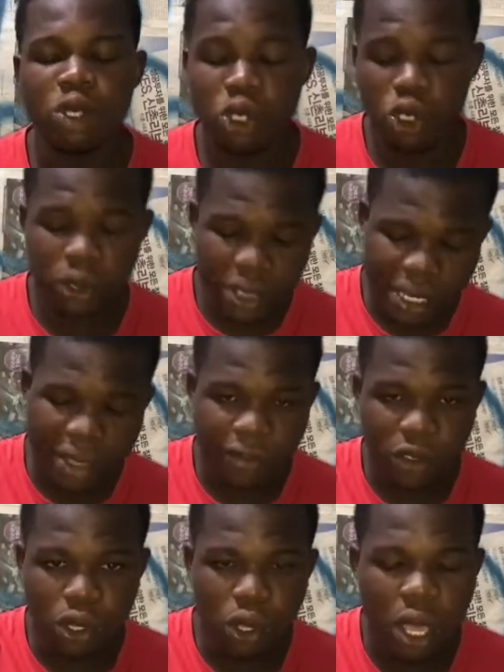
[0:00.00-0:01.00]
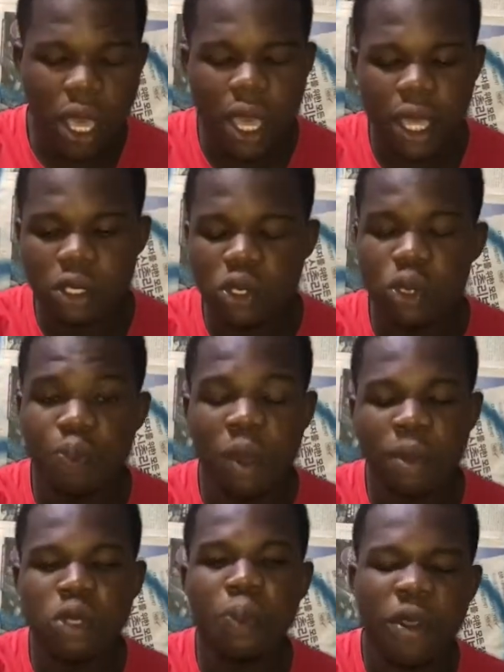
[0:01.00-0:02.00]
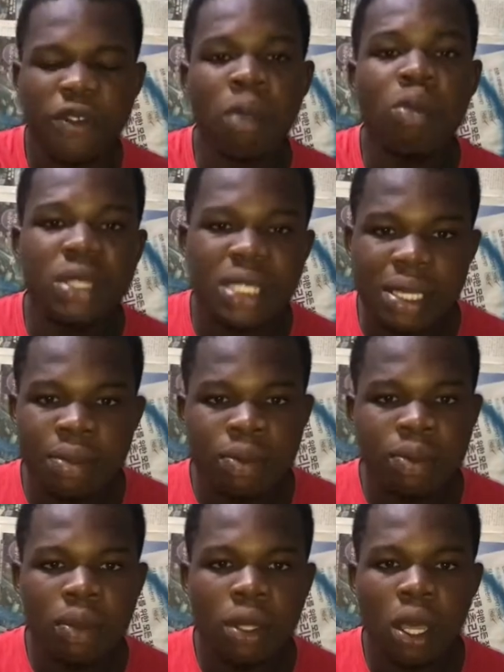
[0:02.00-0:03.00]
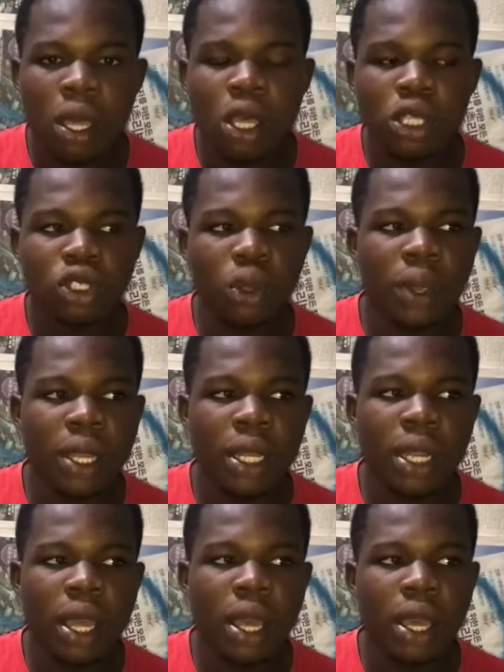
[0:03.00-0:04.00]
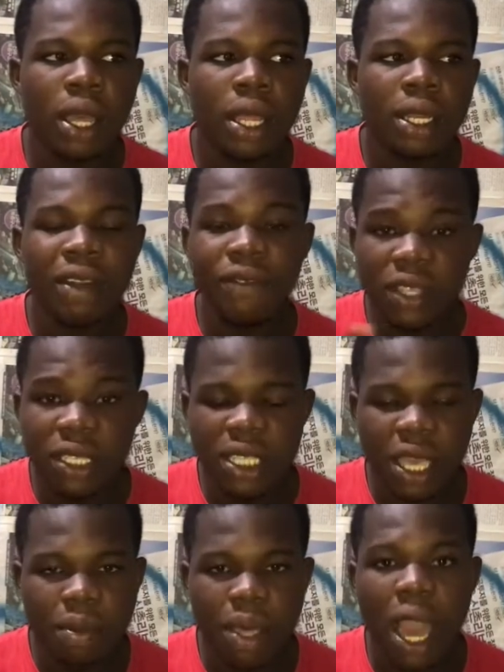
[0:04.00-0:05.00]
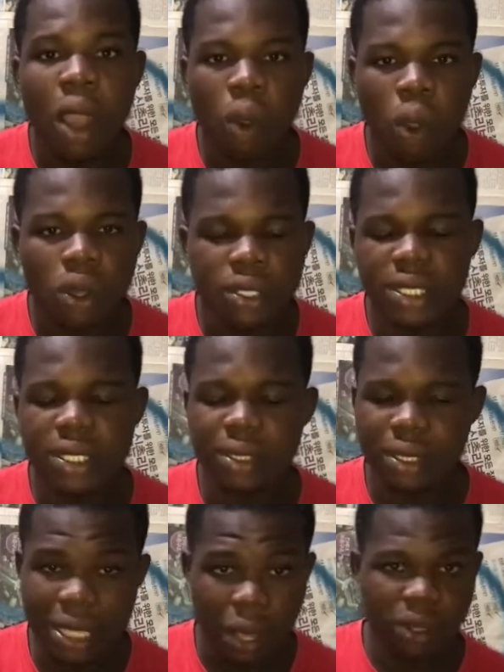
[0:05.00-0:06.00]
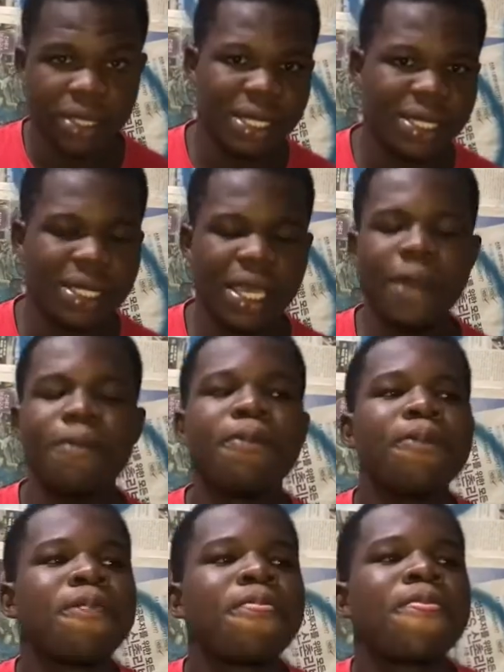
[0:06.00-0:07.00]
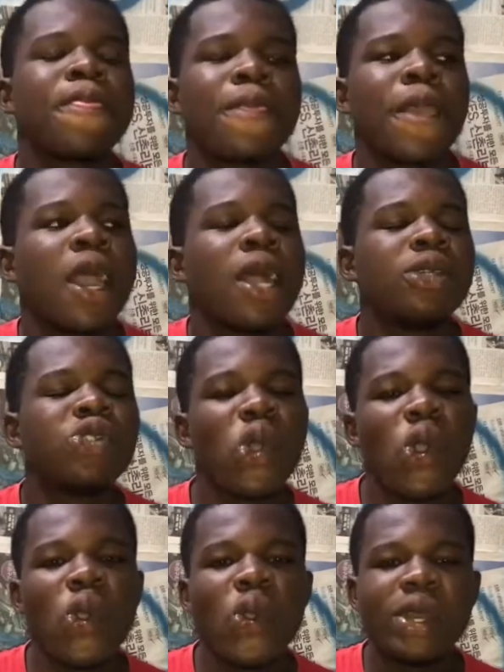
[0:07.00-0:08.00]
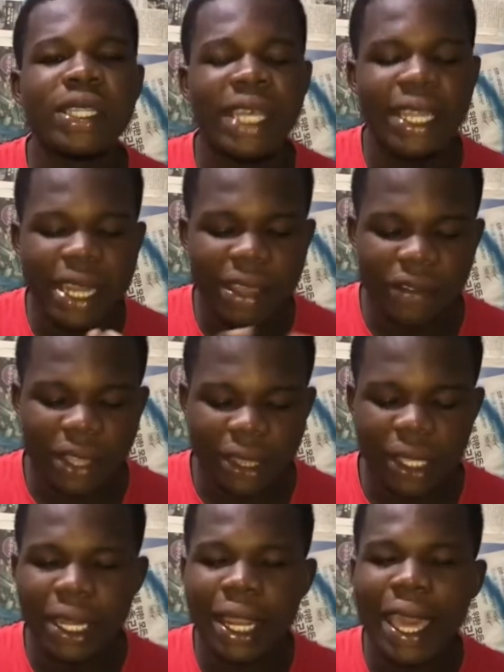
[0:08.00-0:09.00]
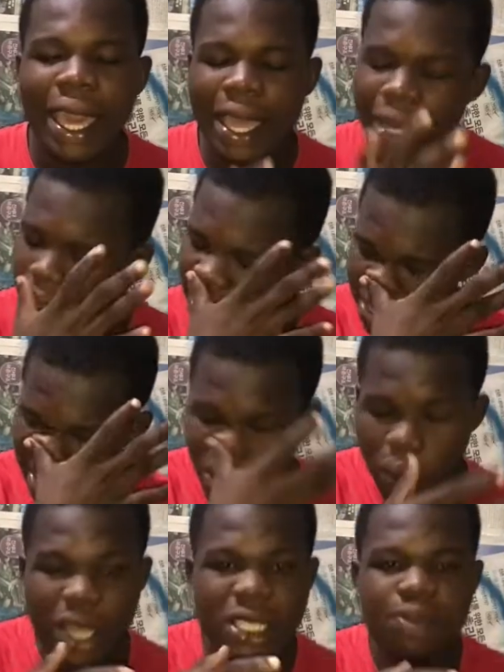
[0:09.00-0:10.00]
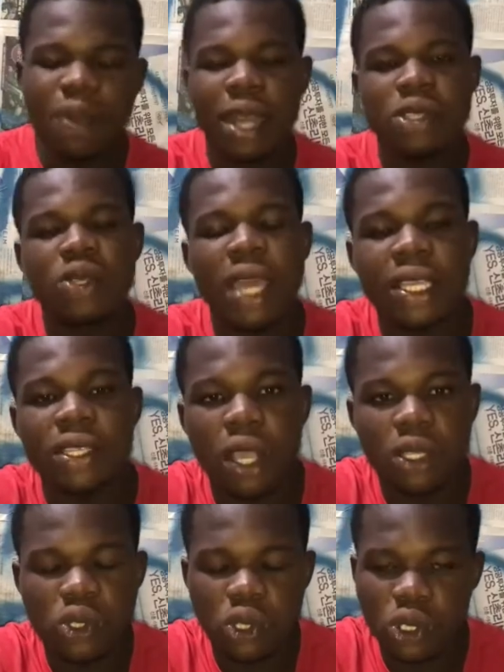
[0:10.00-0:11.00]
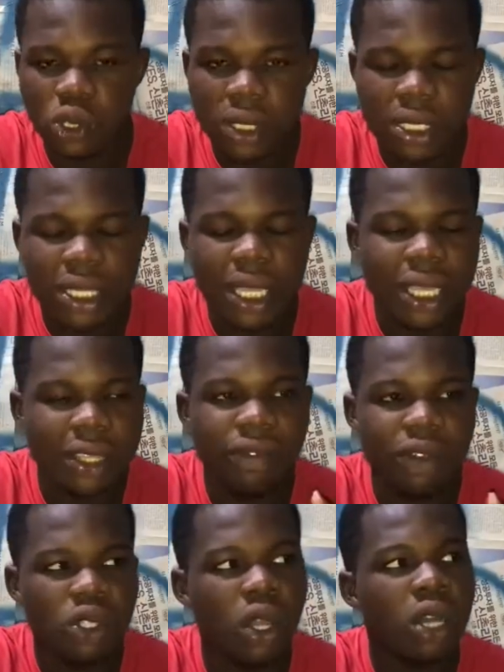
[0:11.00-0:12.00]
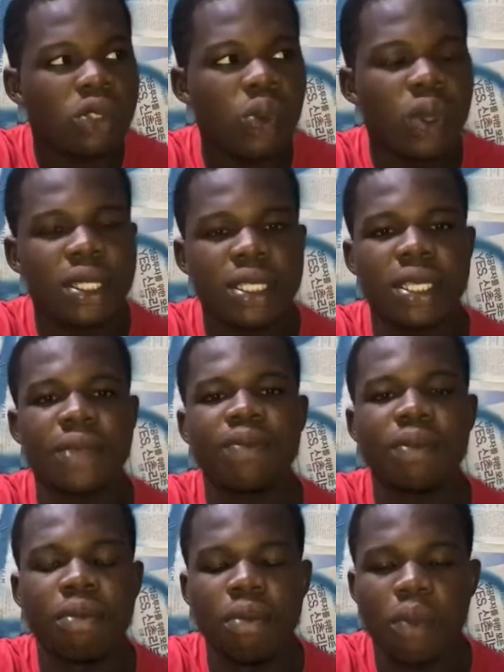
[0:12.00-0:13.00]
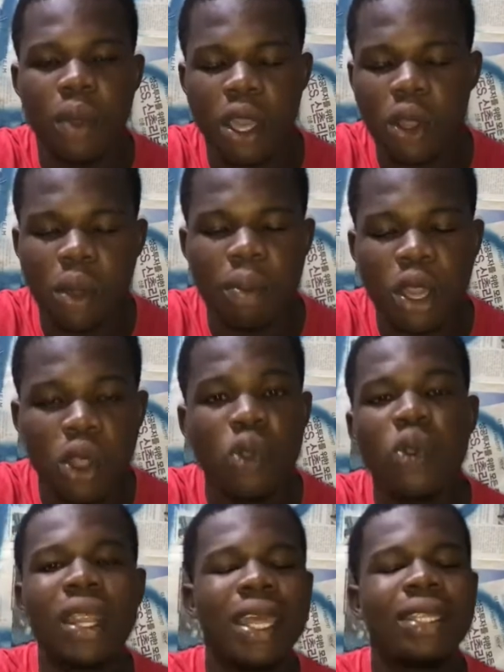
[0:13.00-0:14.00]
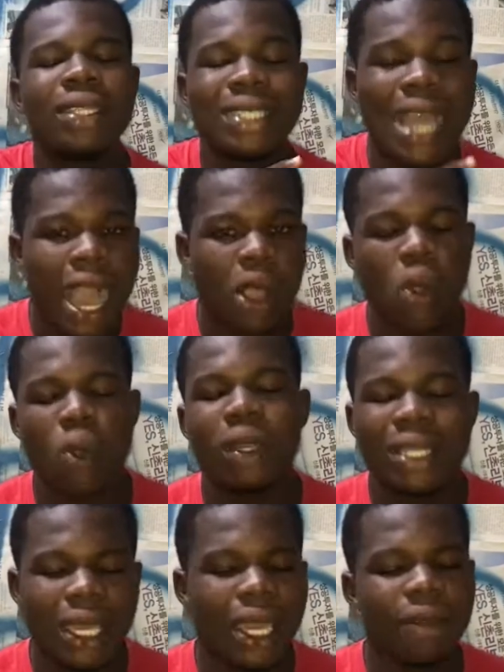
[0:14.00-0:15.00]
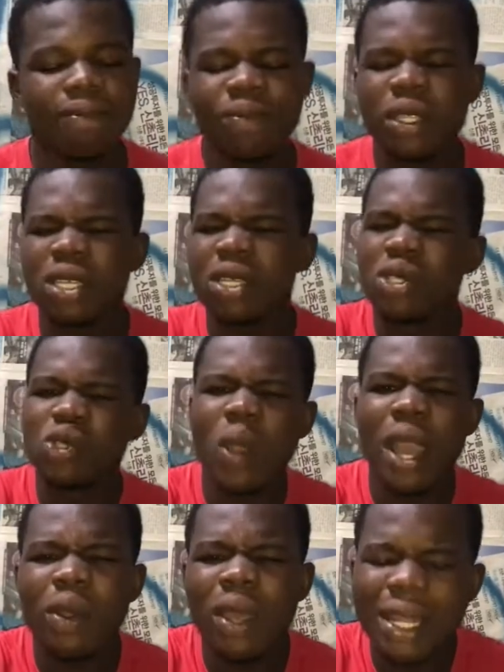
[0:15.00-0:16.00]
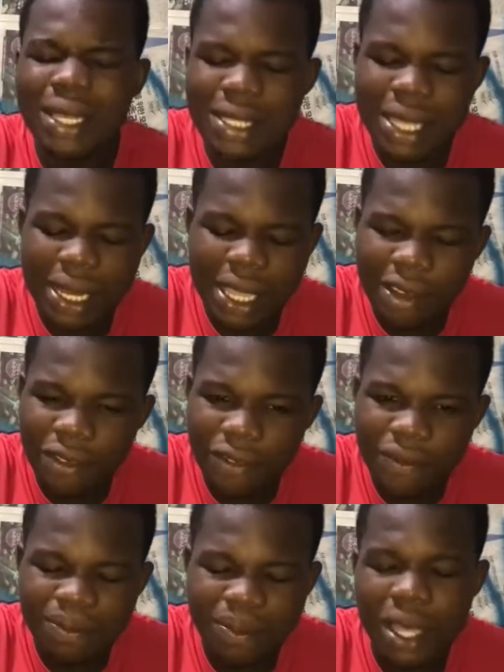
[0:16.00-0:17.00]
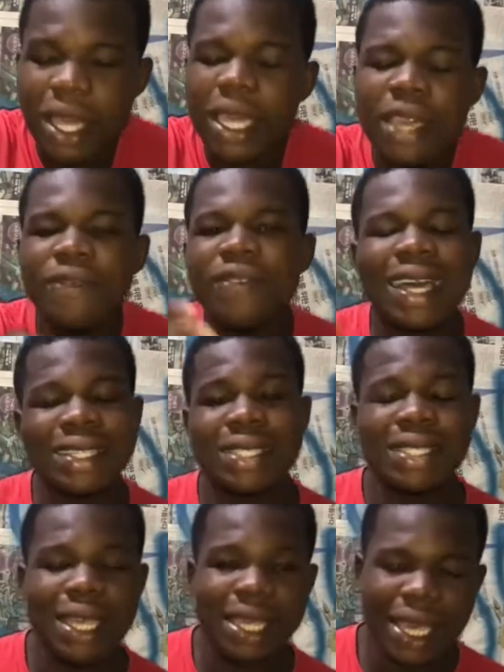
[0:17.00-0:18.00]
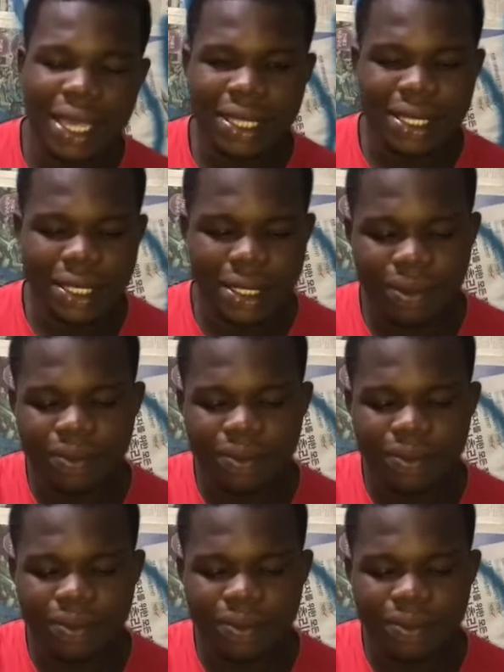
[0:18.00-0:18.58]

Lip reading: shoot the video to perform with him during the VGMA Awards. That was this year. So they did everything, and he went back to Nigeria to shoot his visuals with Mayukun and Daku there. So I don't understand if that is the case.